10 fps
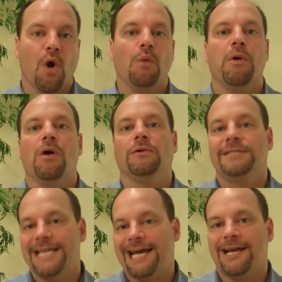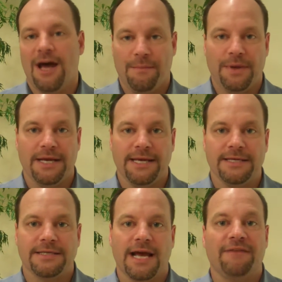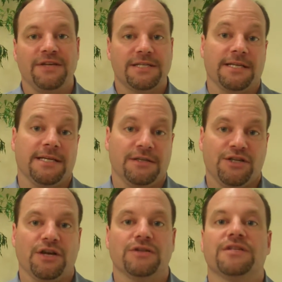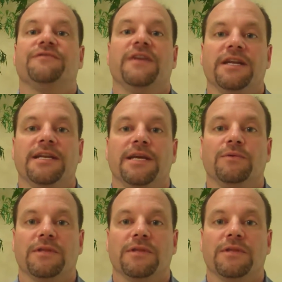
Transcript: mobile tech companies. Obviously shares affinity